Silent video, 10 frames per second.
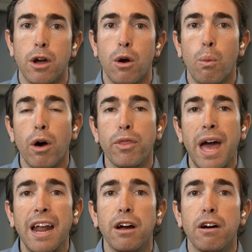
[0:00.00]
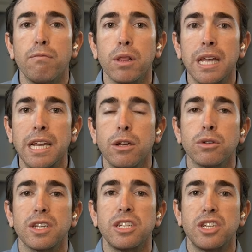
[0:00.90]
while that of
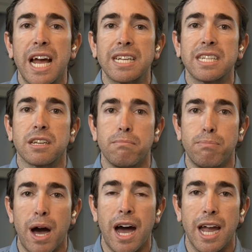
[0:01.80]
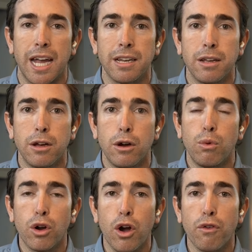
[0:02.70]
millennials and Gen X's combined
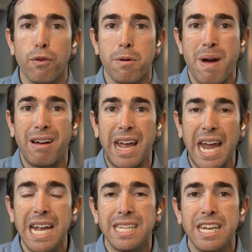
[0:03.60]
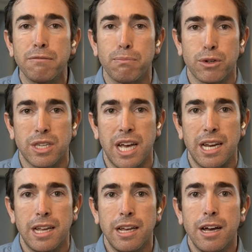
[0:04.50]
will go from about
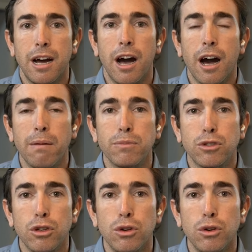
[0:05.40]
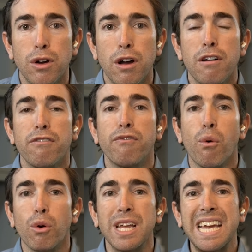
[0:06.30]
18% up to
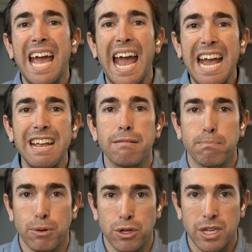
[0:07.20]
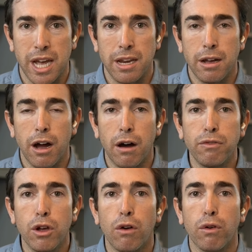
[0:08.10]
48% of
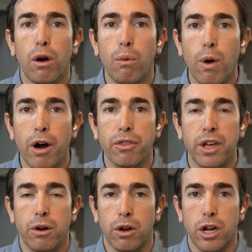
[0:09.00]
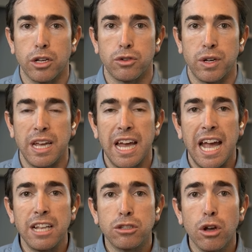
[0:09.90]
the overall wealth in our country.
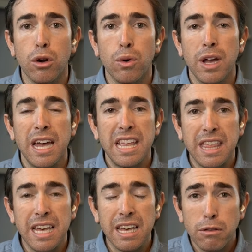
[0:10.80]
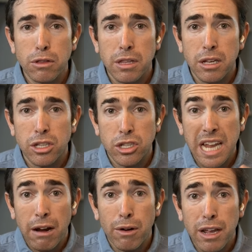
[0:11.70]
And so this
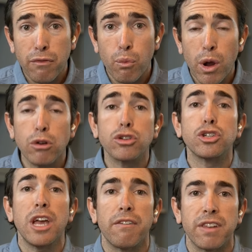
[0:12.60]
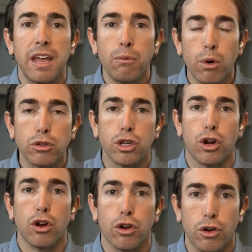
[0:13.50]
narrative will shift and will
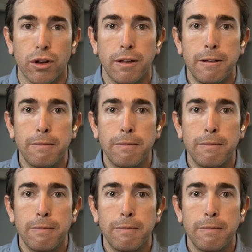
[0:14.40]
turn